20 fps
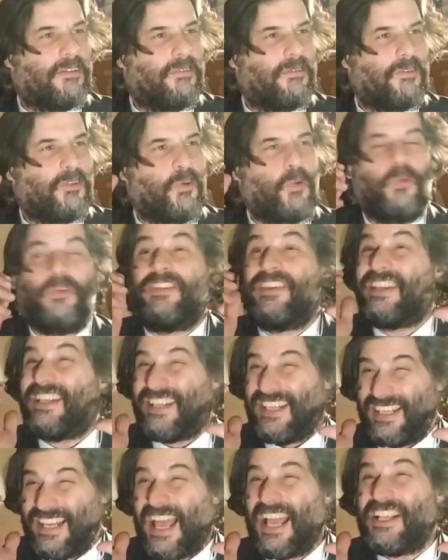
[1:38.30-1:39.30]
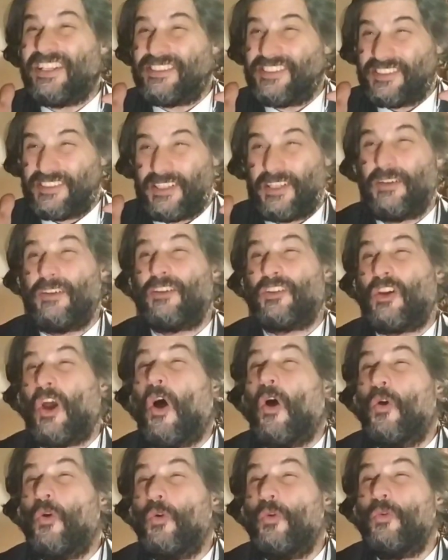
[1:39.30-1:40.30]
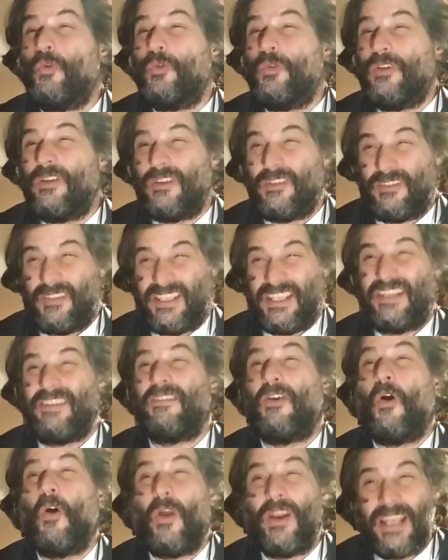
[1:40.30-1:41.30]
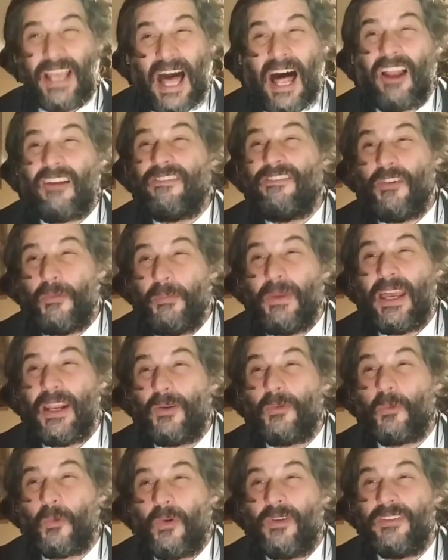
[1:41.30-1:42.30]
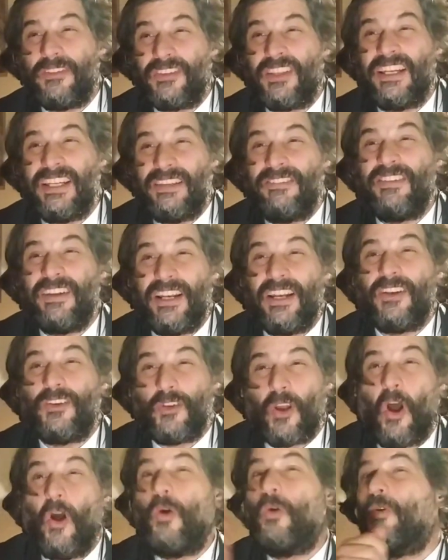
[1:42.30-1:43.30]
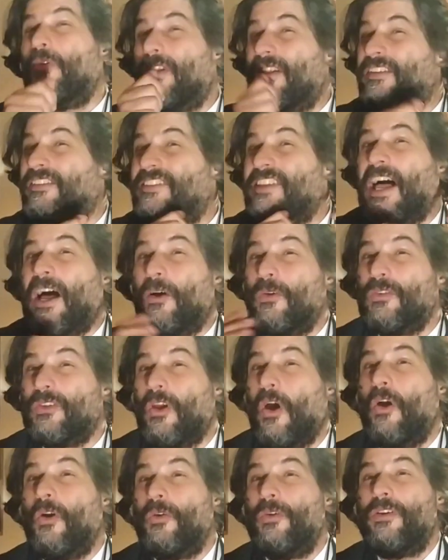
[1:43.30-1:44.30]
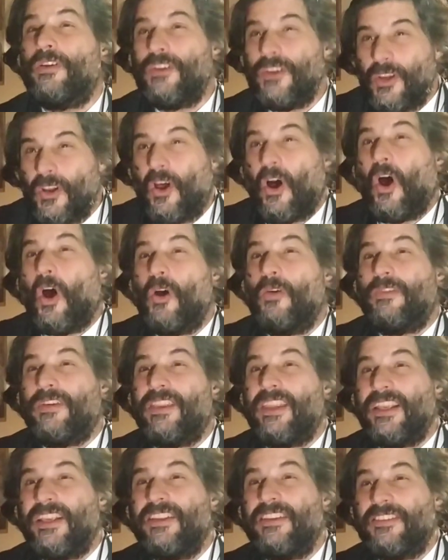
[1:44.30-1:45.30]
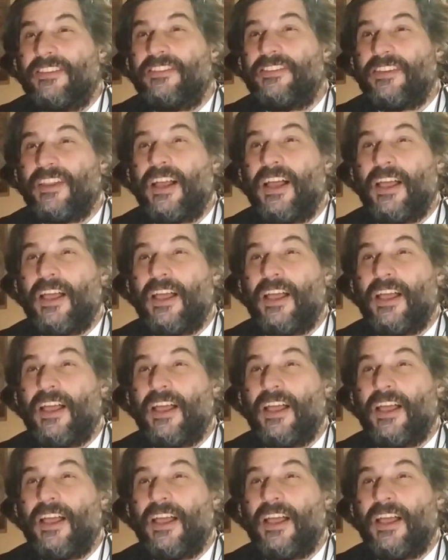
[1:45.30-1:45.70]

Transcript: using lights and code. The early alphabet was delivered in code and sound code over these.